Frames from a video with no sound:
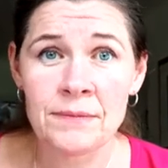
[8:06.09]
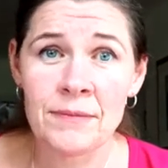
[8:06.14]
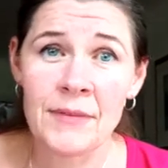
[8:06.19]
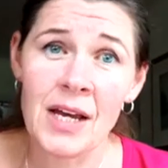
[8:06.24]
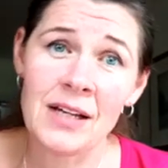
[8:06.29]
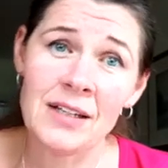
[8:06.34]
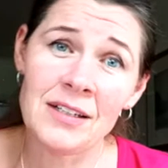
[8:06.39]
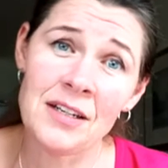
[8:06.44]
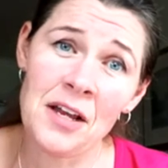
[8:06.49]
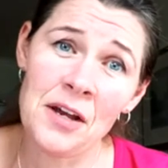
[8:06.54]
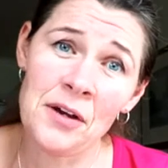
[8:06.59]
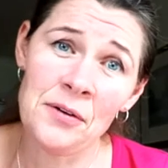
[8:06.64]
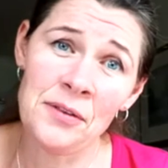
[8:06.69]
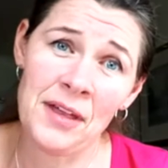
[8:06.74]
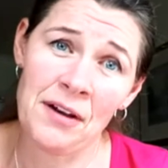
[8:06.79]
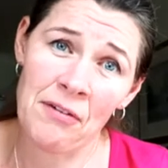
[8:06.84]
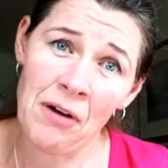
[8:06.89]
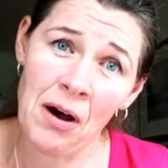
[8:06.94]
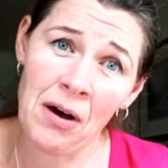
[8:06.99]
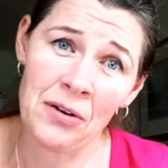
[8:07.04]
I know
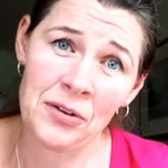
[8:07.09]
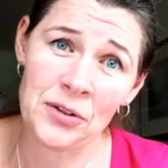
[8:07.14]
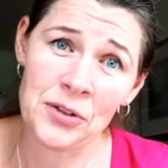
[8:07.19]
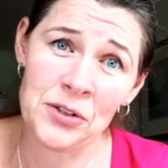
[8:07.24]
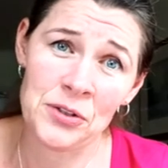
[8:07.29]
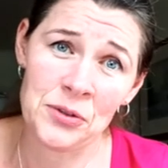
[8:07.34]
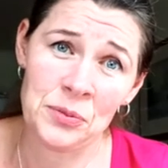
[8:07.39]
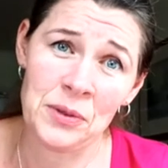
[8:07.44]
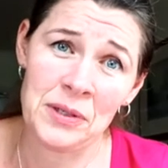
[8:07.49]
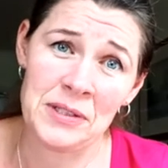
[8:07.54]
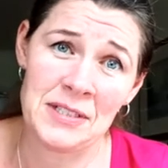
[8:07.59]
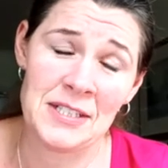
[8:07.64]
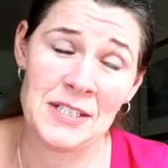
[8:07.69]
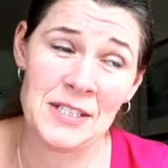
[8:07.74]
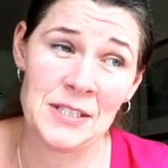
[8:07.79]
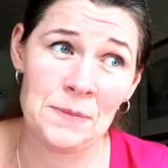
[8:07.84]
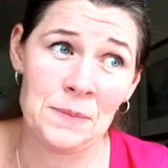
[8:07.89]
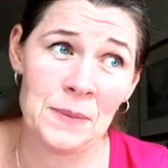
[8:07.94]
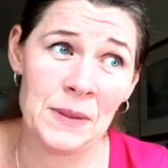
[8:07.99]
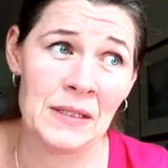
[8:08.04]
there are good
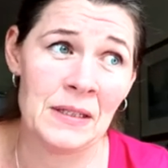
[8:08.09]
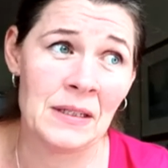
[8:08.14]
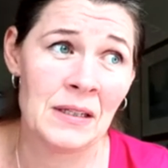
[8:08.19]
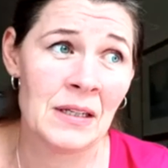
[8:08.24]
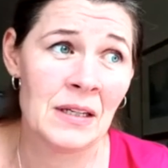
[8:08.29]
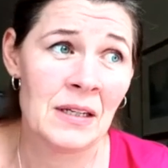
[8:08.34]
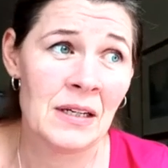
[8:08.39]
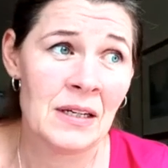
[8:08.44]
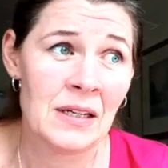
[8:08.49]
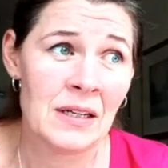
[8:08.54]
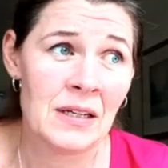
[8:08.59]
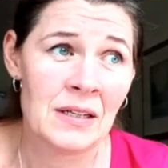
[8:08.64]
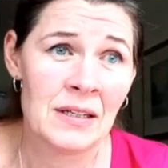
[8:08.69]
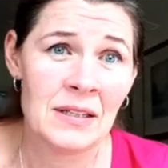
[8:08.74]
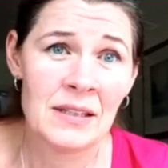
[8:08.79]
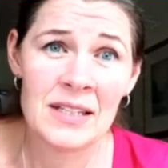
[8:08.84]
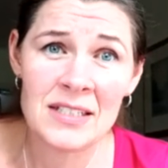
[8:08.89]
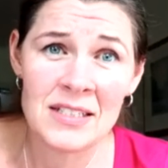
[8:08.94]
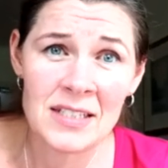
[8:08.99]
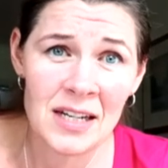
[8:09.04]
ones, but
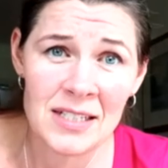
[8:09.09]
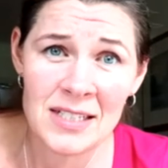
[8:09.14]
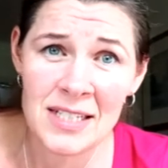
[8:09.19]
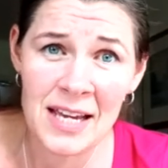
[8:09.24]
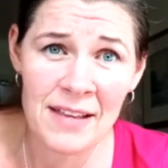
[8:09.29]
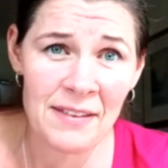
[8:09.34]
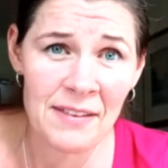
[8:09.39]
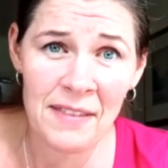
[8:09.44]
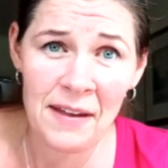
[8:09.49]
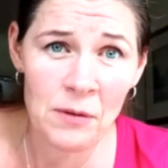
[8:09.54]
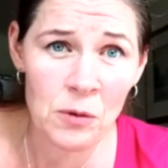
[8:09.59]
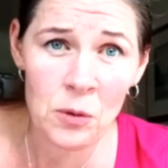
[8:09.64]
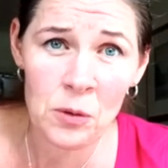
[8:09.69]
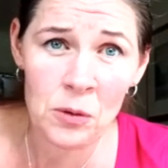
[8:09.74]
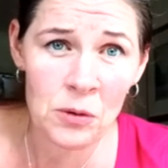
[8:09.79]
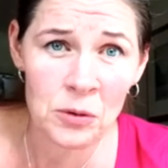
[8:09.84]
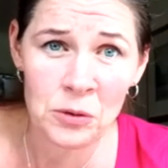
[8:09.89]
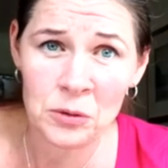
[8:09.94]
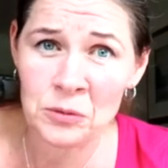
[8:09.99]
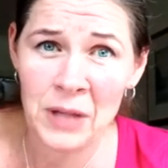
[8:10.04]
this idea that they're
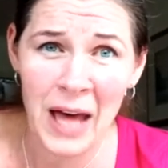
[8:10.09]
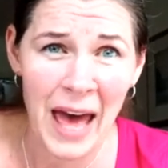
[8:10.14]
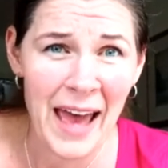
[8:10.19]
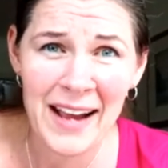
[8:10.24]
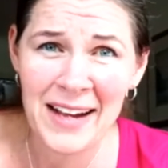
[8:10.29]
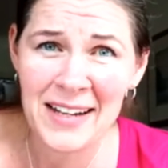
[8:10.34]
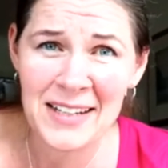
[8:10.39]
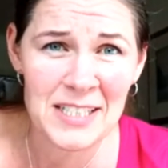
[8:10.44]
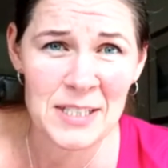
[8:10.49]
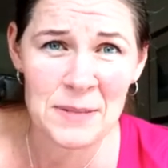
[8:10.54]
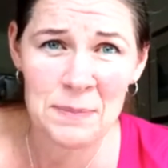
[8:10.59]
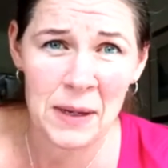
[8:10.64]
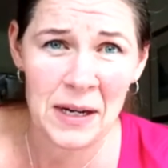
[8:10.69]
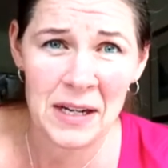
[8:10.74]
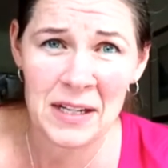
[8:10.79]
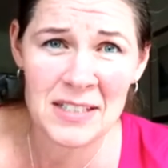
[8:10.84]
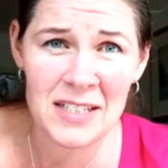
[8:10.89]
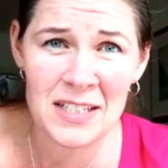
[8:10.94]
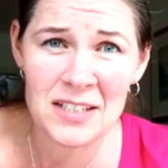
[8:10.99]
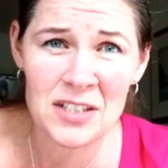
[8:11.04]
all
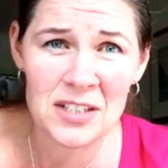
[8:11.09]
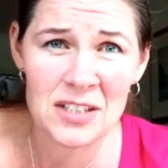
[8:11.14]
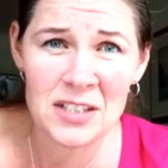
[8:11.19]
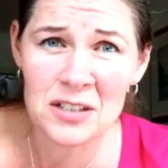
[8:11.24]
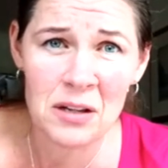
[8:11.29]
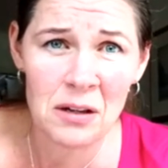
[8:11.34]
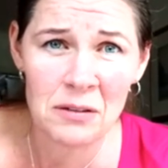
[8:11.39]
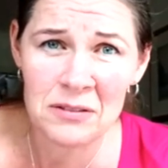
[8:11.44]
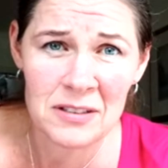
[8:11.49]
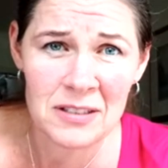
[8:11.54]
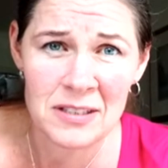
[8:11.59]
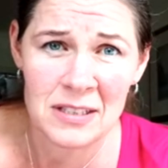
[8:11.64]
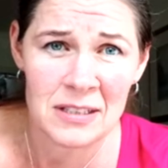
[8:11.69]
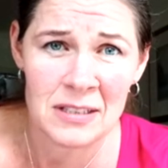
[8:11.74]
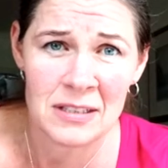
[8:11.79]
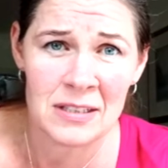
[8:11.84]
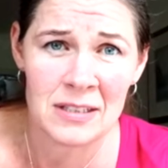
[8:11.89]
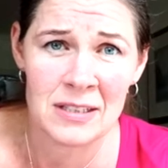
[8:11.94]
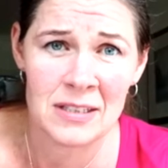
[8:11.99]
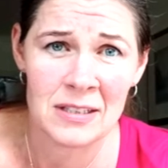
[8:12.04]
experts is just
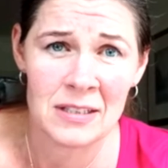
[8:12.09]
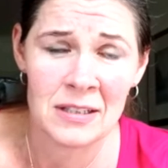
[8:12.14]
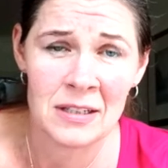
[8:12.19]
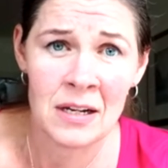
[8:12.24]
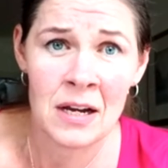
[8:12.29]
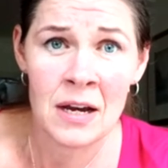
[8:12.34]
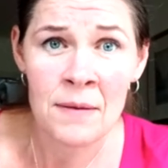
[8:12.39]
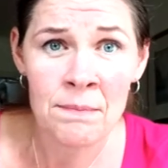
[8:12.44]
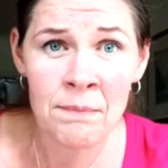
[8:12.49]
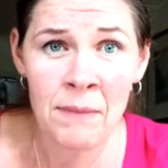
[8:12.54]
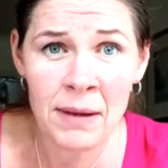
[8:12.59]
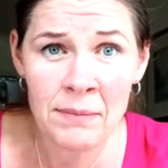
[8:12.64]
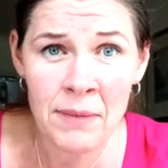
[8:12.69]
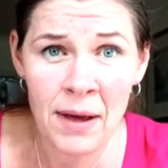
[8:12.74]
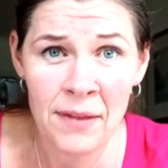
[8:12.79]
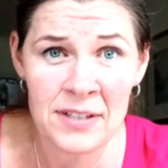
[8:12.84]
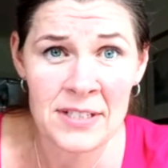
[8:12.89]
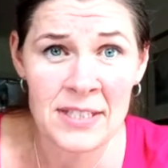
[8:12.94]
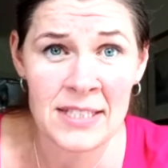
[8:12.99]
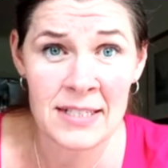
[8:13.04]
nonsense. My
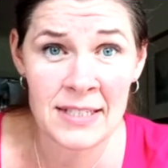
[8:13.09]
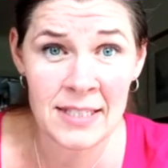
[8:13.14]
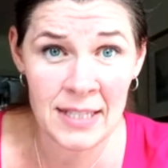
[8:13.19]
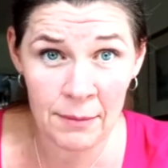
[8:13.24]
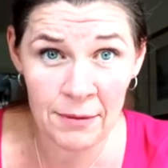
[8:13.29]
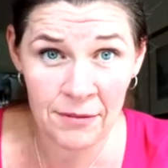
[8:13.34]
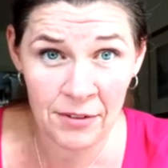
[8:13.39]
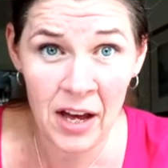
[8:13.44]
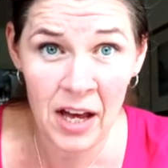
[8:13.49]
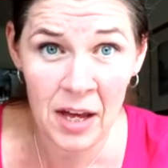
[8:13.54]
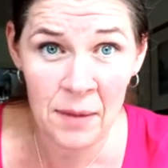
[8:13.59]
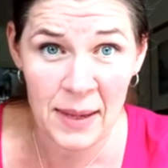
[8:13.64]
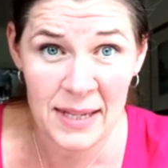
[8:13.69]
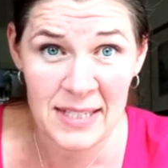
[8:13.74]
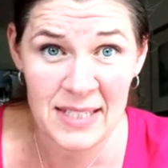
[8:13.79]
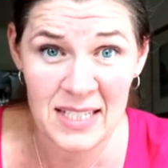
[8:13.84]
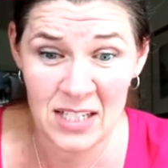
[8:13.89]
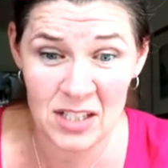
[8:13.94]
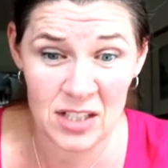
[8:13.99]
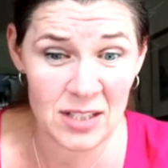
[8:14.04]
mother says some of her best
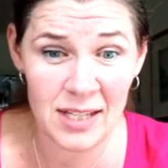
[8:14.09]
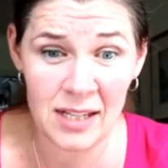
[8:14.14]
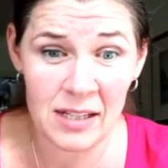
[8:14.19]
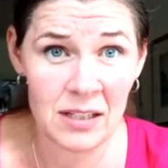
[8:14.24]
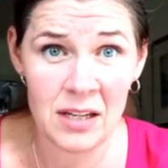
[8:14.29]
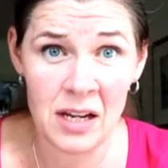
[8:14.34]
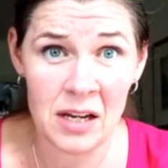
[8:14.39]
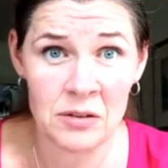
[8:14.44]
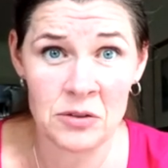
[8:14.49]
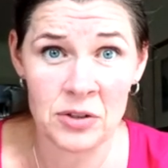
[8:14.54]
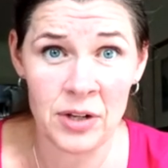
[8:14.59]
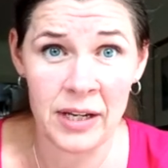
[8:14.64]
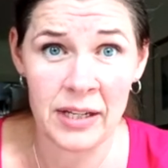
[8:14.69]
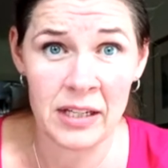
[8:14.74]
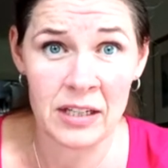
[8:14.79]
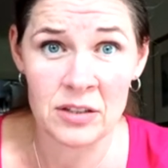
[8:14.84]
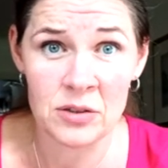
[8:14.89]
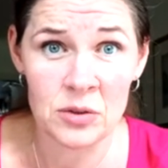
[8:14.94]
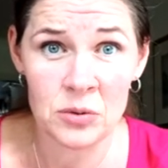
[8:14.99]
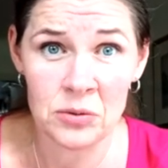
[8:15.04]
teachers had no training
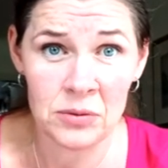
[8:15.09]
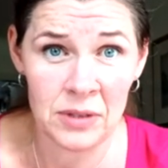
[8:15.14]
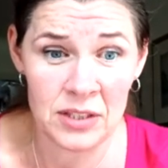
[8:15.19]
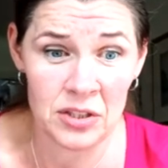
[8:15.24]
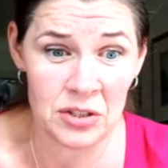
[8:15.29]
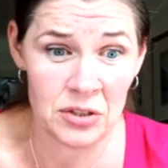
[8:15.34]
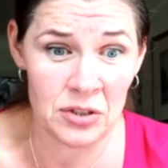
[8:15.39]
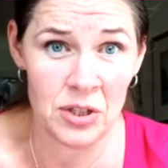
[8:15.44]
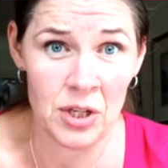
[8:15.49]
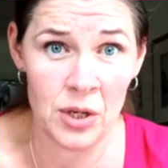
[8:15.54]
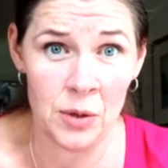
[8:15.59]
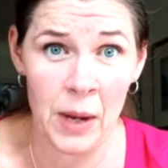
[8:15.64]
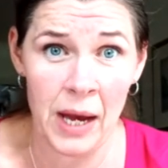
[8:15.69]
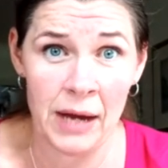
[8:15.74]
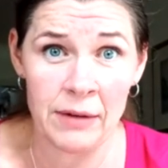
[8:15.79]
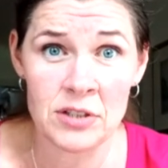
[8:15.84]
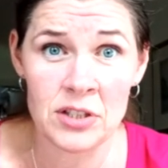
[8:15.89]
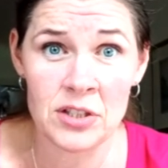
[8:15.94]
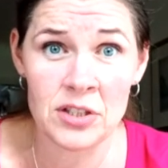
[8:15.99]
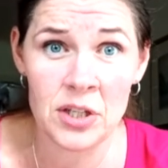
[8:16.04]
at all, they just knew how
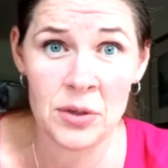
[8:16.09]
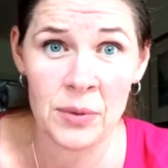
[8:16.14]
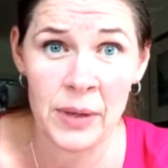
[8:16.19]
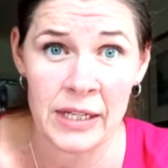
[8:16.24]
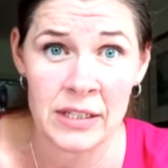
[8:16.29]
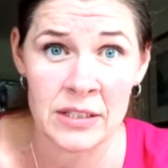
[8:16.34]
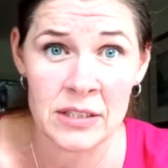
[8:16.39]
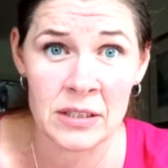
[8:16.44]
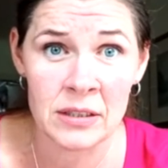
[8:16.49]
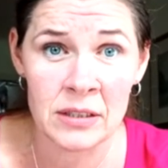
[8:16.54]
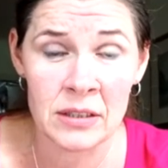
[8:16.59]
to do it.